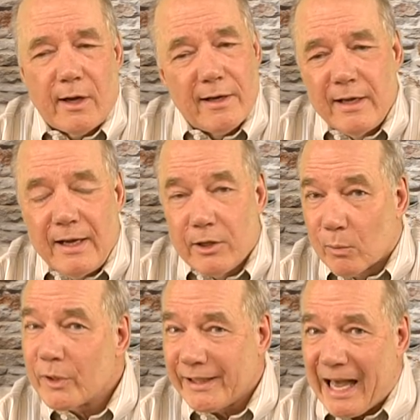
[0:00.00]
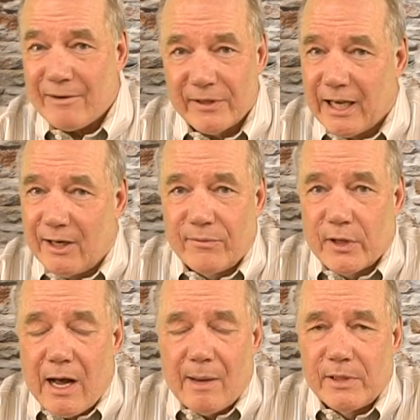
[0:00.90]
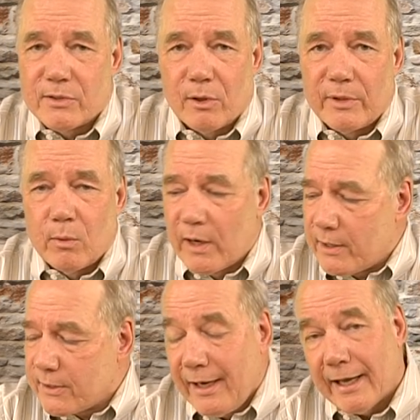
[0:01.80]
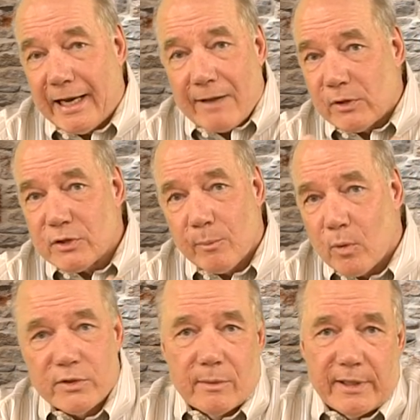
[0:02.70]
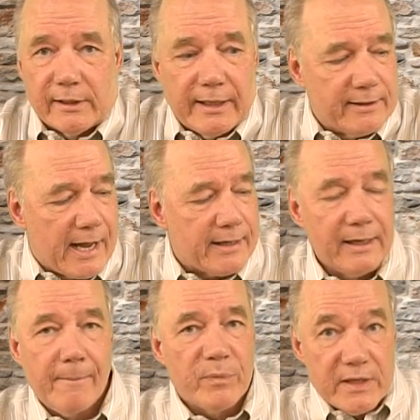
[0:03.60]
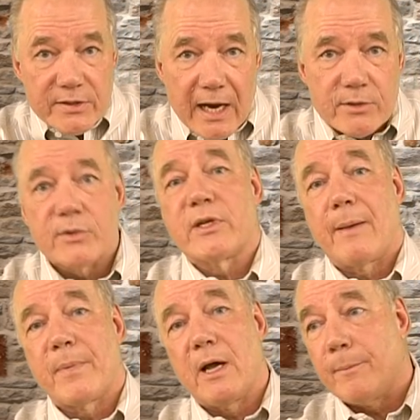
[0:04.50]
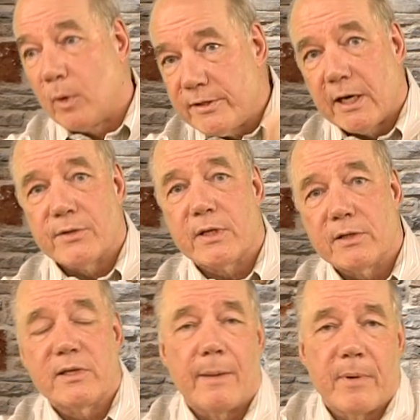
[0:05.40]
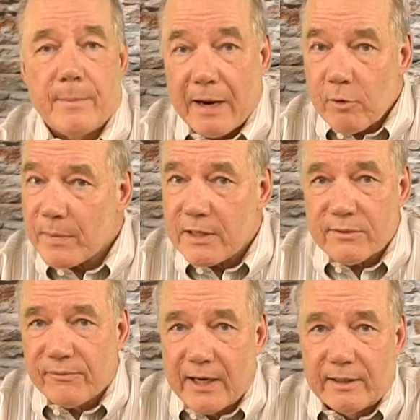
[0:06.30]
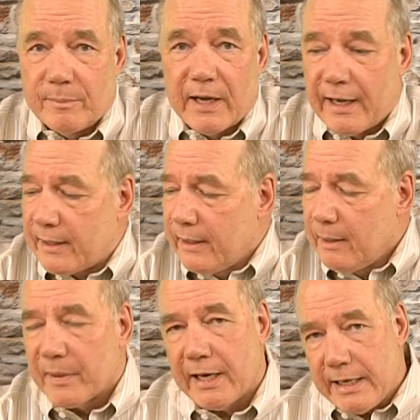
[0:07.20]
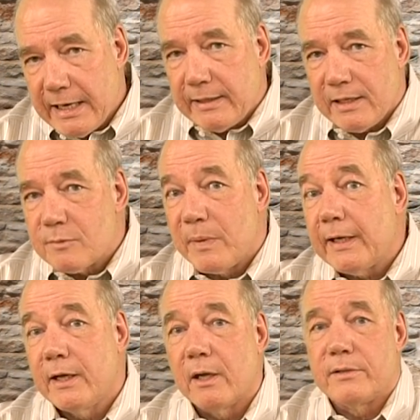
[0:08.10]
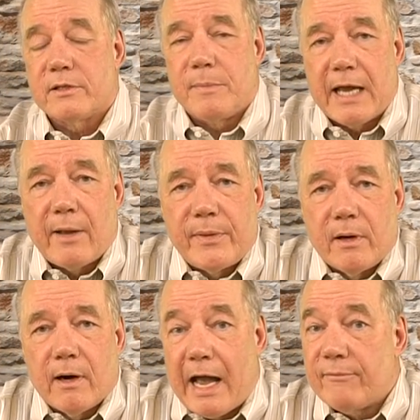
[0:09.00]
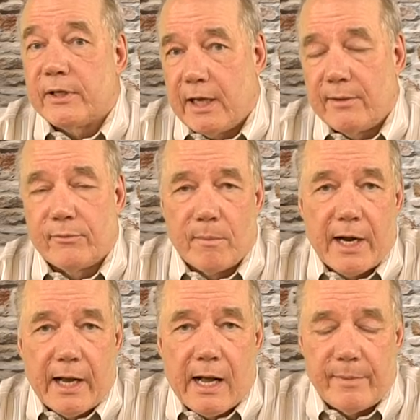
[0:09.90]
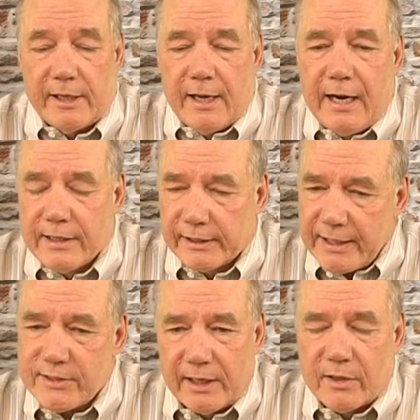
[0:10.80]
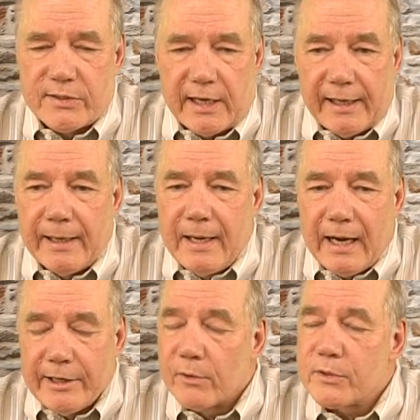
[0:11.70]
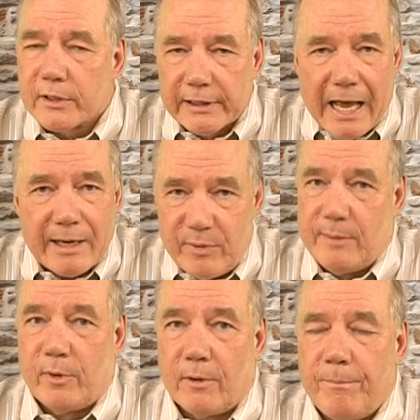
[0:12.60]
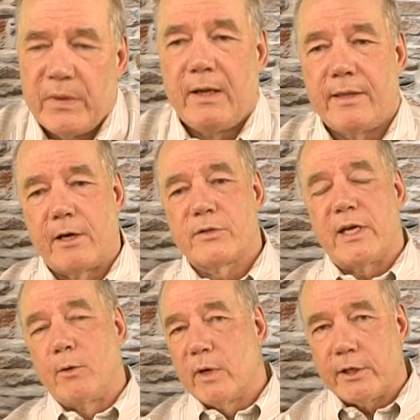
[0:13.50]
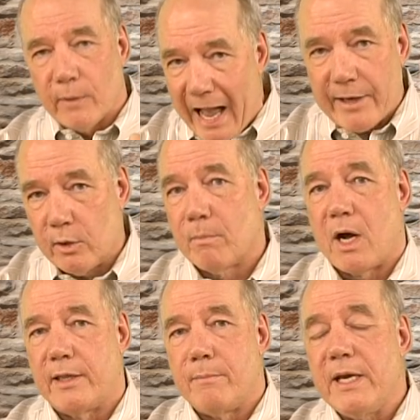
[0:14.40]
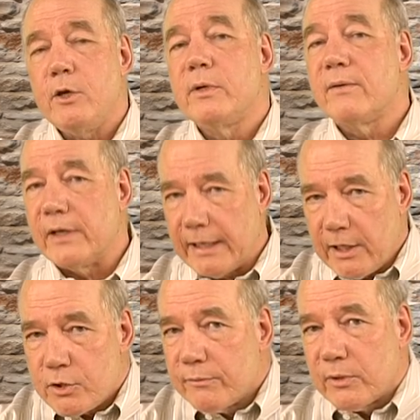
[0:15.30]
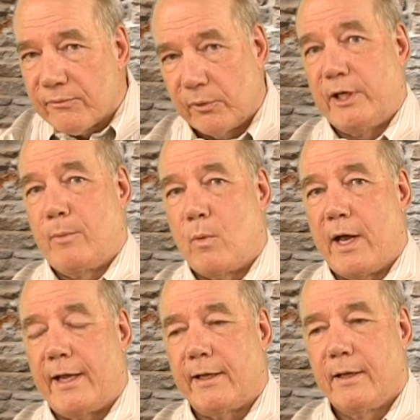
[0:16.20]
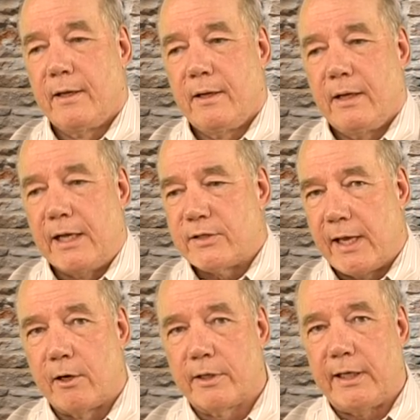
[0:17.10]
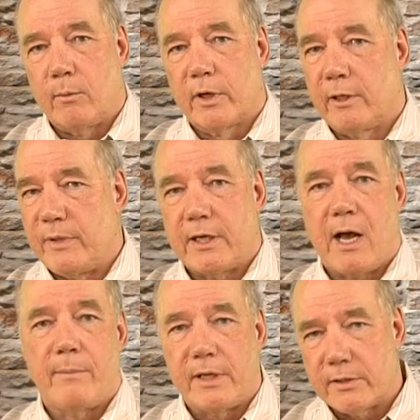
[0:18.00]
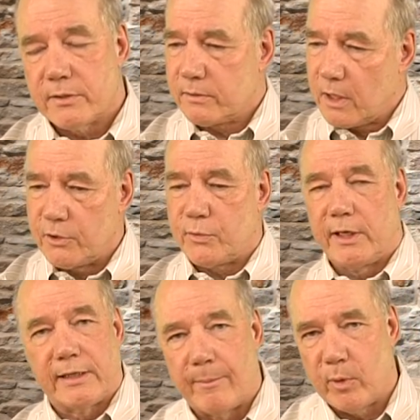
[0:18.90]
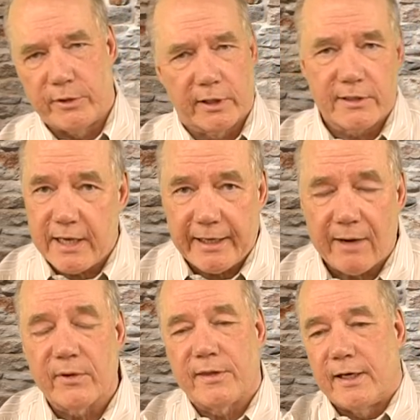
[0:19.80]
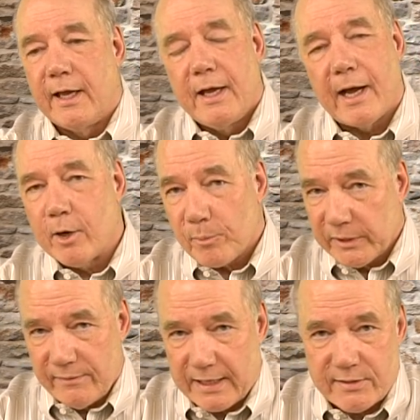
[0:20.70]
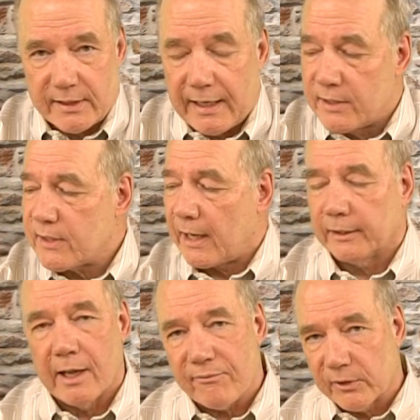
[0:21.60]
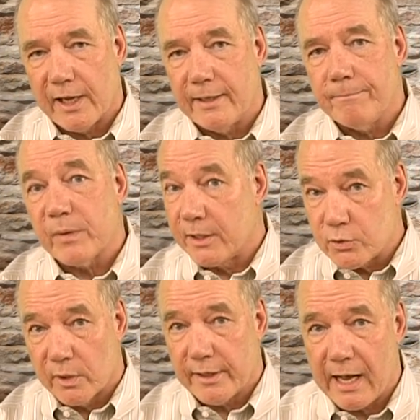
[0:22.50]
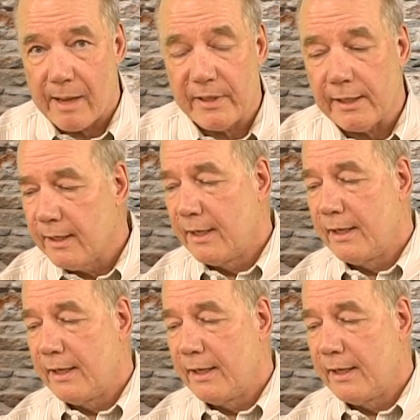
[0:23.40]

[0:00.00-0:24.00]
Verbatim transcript: on. They're really advocating for the hobby in so many ways. And I have to support somebody like that. These guys are stepping up. Autel's going to step up. Everybody's affected by it, but I need these big guns to be out there advocating for my hobby. And the last thing I'll say, I know there's a lot of people that are saying, Rick, you're out of your mind. The minute you give an inch of your freedom away, it's anarchy. We're gonna be a communist country at that point. They're gonna take everything. I don't believe that's the case. I love flying, I enjoy the hobby.